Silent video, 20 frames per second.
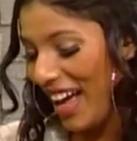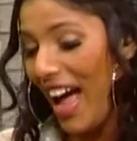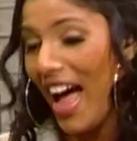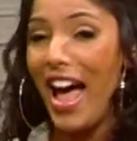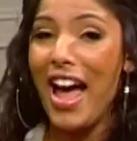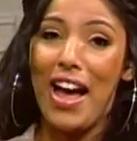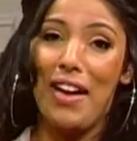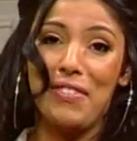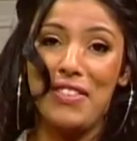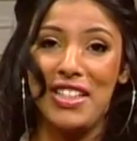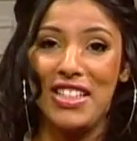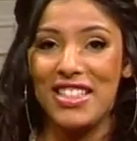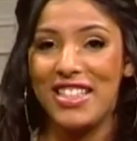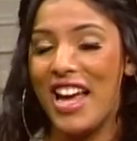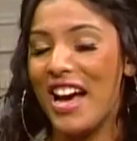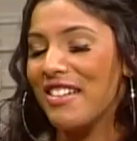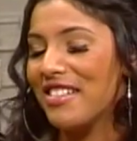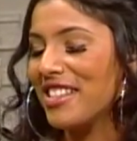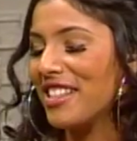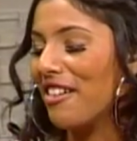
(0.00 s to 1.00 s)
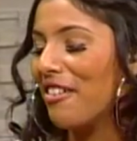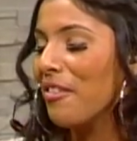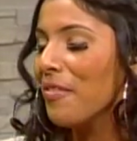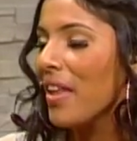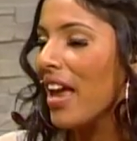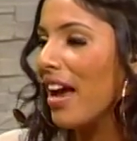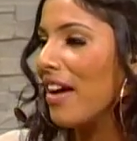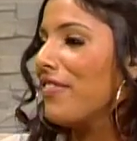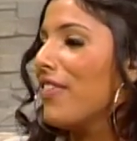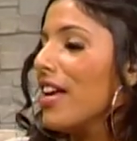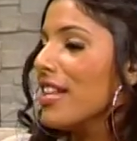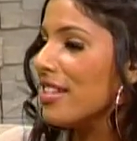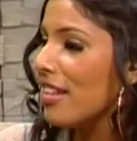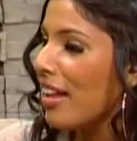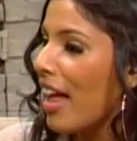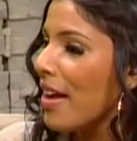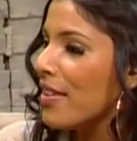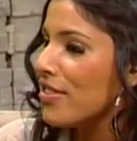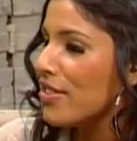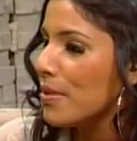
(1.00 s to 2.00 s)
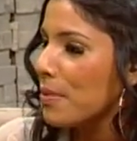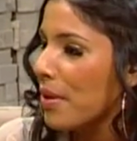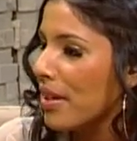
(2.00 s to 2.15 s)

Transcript: I have this now. So Faisal, I just